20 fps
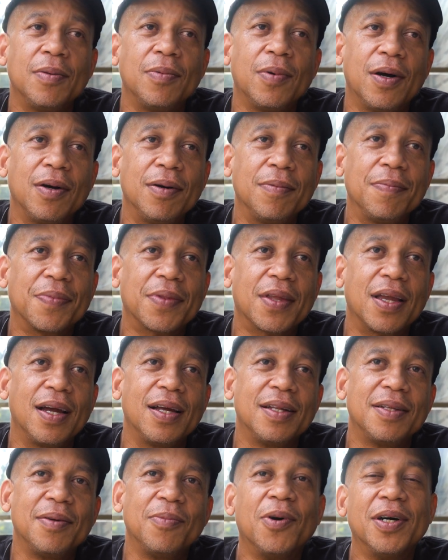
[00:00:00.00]
Well,
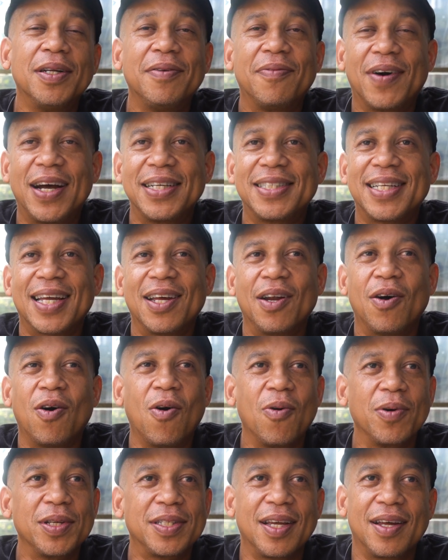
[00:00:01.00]
the one advice I can
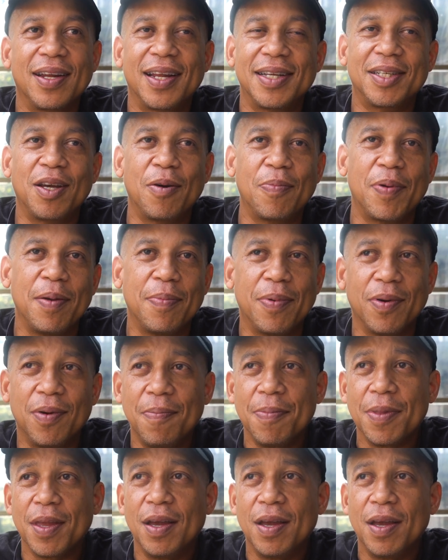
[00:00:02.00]
always tell, and I tell people,